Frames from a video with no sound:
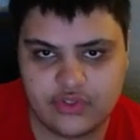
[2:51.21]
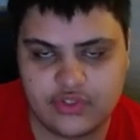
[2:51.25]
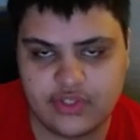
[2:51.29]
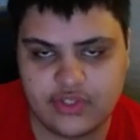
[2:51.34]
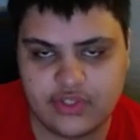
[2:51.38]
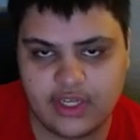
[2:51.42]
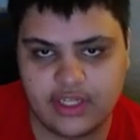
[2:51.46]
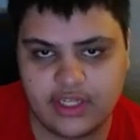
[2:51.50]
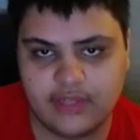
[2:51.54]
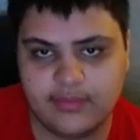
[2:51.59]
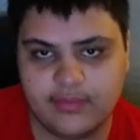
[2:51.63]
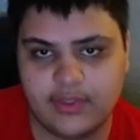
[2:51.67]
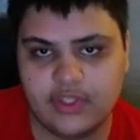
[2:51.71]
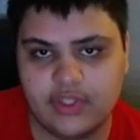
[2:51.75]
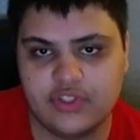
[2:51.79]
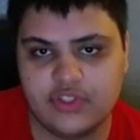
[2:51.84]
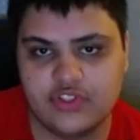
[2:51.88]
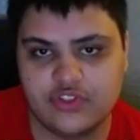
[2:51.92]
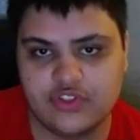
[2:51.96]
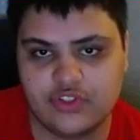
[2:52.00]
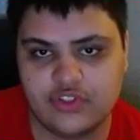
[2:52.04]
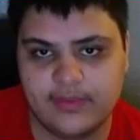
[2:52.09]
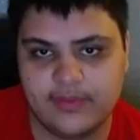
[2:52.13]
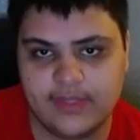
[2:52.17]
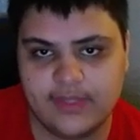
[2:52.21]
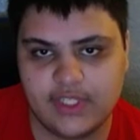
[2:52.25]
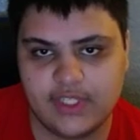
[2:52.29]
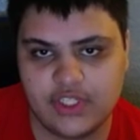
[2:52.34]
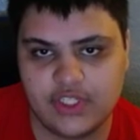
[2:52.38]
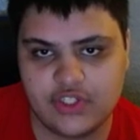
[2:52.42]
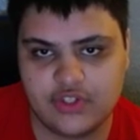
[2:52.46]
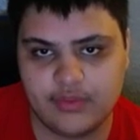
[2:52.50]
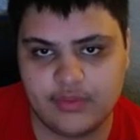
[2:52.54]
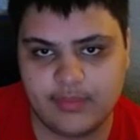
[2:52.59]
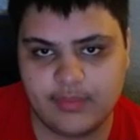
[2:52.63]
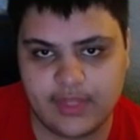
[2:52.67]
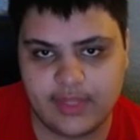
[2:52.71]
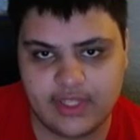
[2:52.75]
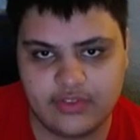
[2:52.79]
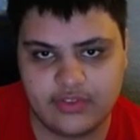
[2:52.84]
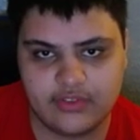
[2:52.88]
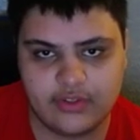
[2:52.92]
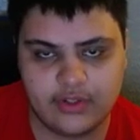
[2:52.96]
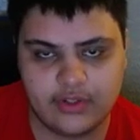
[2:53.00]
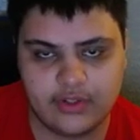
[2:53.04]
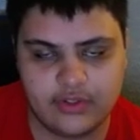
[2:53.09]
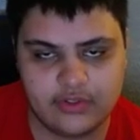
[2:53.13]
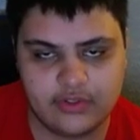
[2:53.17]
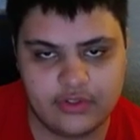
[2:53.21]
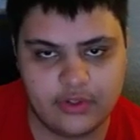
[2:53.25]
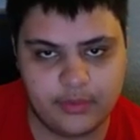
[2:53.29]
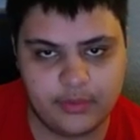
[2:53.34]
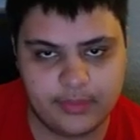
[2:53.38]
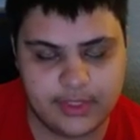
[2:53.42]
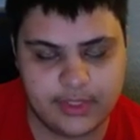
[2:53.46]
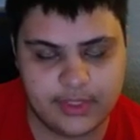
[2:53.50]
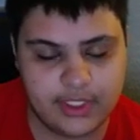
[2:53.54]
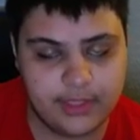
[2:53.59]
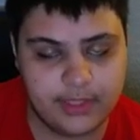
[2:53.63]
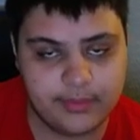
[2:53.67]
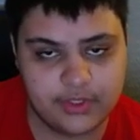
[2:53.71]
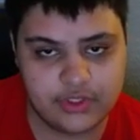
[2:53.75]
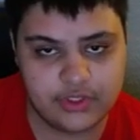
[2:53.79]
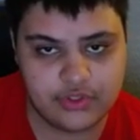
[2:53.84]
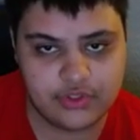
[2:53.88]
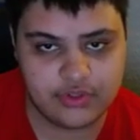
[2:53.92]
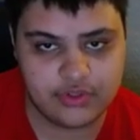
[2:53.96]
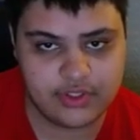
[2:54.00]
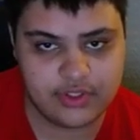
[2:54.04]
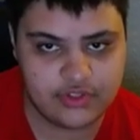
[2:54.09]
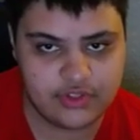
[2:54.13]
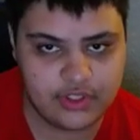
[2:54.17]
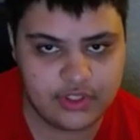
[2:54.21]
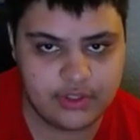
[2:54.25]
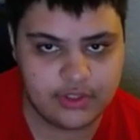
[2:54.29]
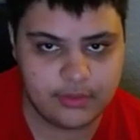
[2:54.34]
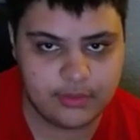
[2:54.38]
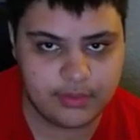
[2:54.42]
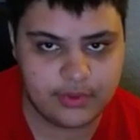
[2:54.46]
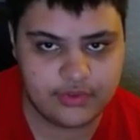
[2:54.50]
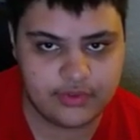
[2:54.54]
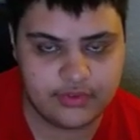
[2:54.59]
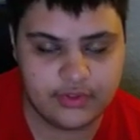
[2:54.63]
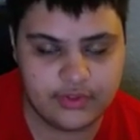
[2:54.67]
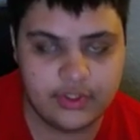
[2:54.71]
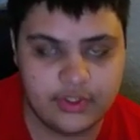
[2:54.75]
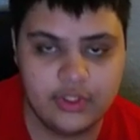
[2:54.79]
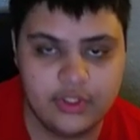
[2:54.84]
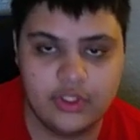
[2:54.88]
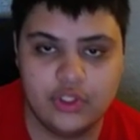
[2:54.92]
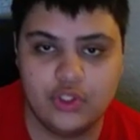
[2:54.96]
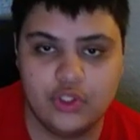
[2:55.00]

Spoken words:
You're talking about discrimination based on, becoming a transgender person,